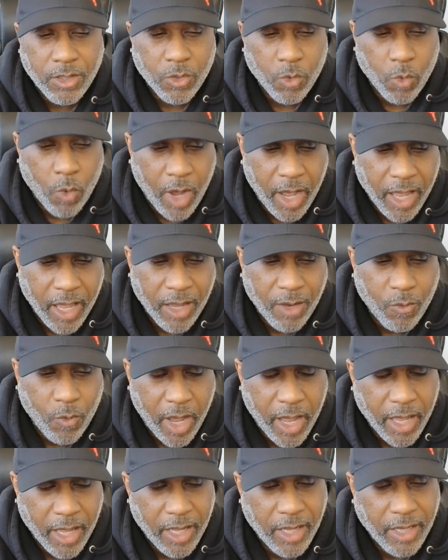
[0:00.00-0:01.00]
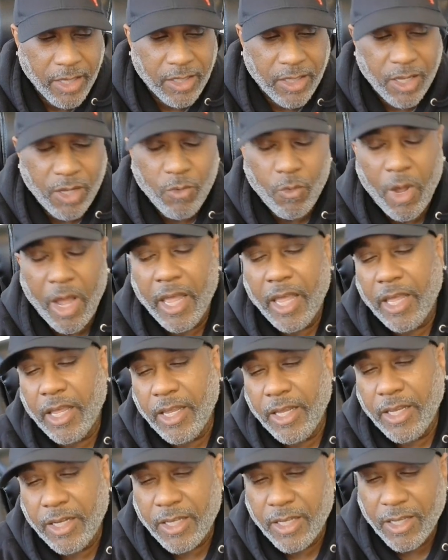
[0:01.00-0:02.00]
Dwyane Wade, D
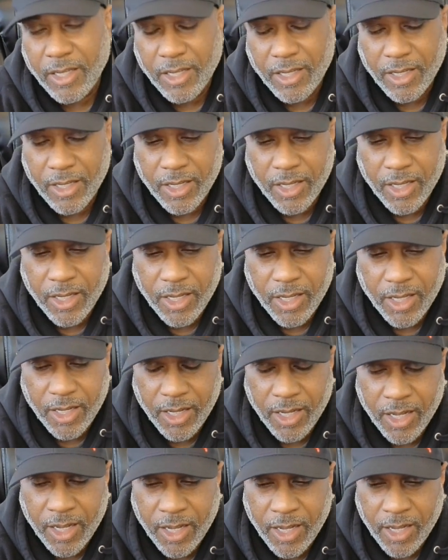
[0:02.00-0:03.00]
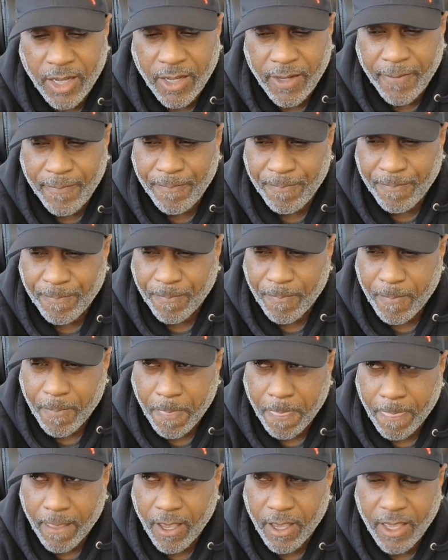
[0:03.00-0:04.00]
Wade, um,
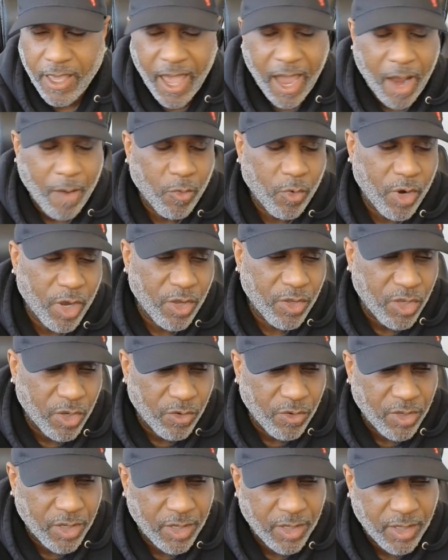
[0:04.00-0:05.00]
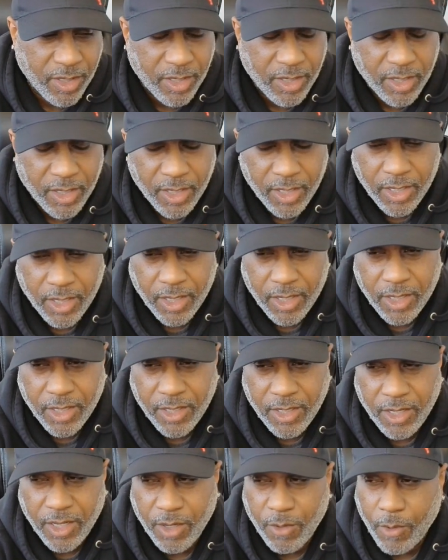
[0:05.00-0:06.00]
Gabrielle Union,
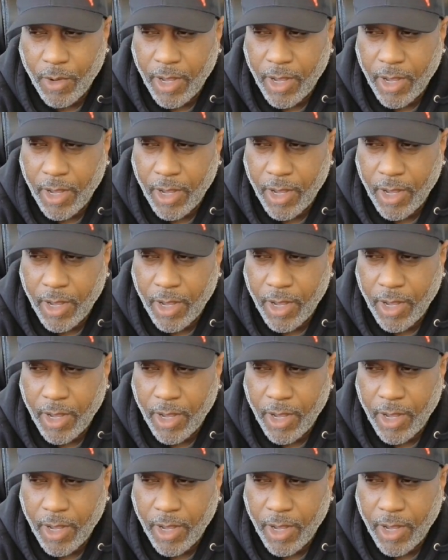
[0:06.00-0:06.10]
D